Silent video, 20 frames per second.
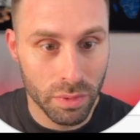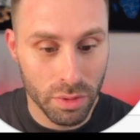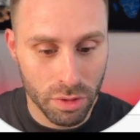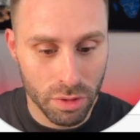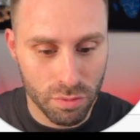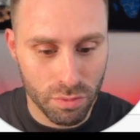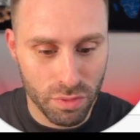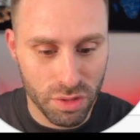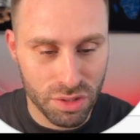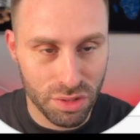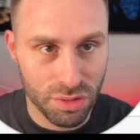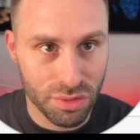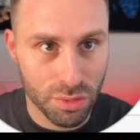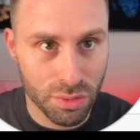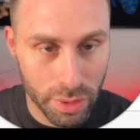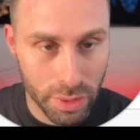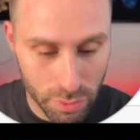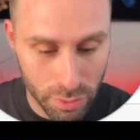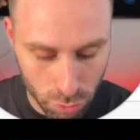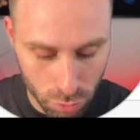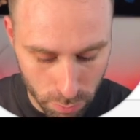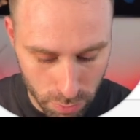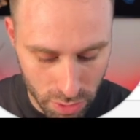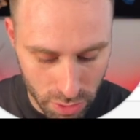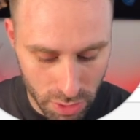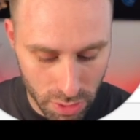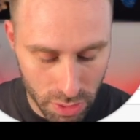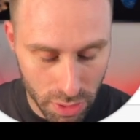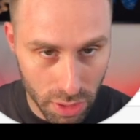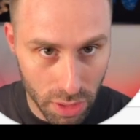which is going to
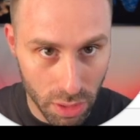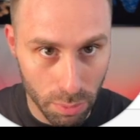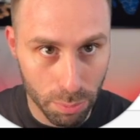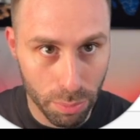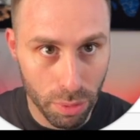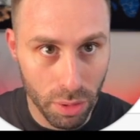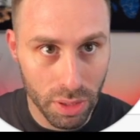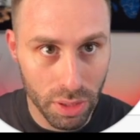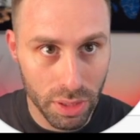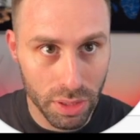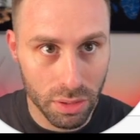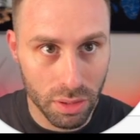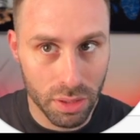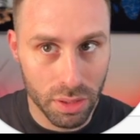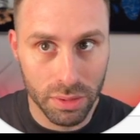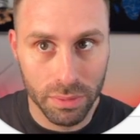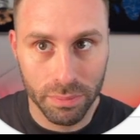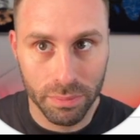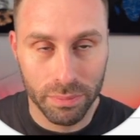be a polygon,